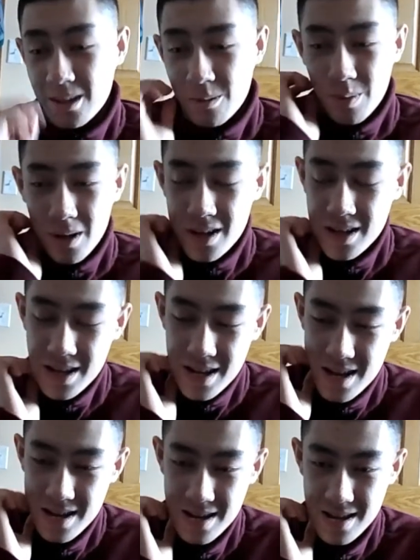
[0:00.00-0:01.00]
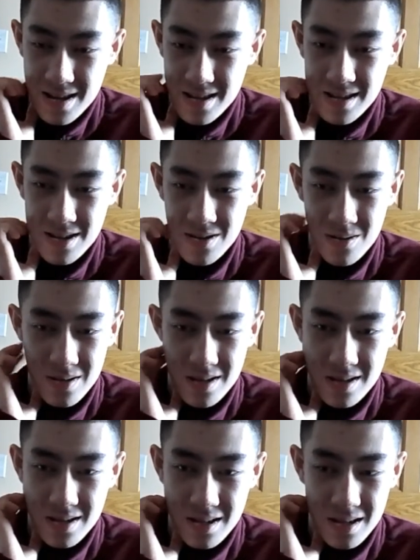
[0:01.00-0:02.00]
but you know,
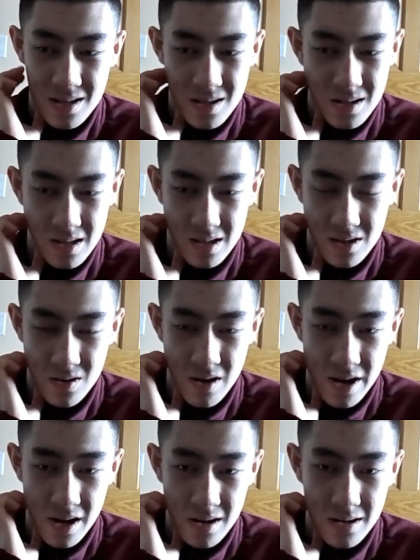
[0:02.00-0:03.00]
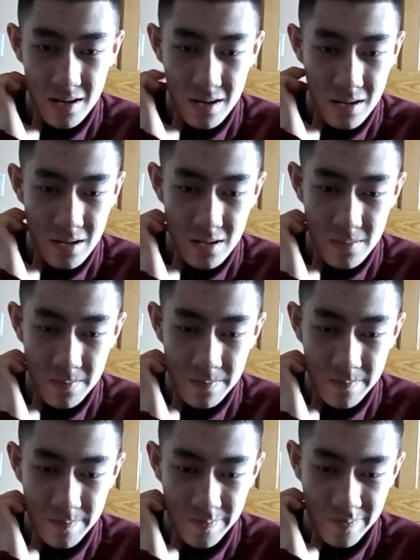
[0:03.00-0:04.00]
it's it's it's great. Um,
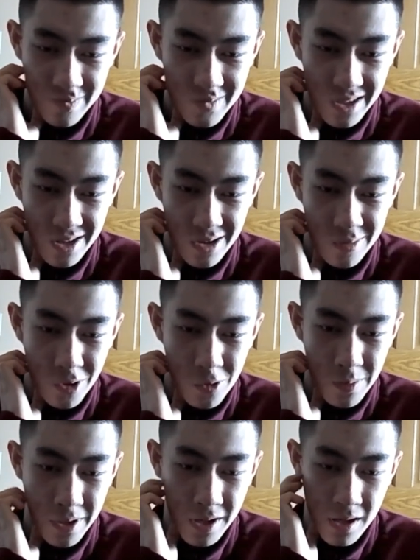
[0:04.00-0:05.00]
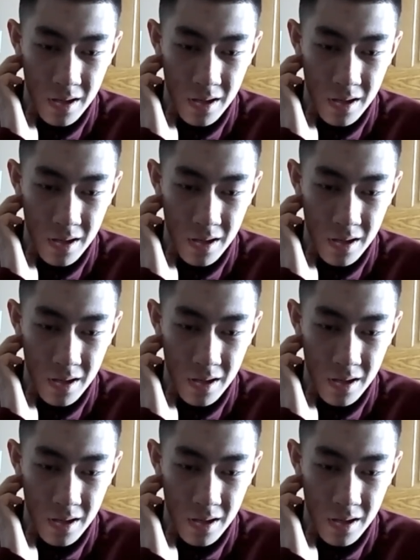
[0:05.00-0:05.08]
you know, I'm hoping.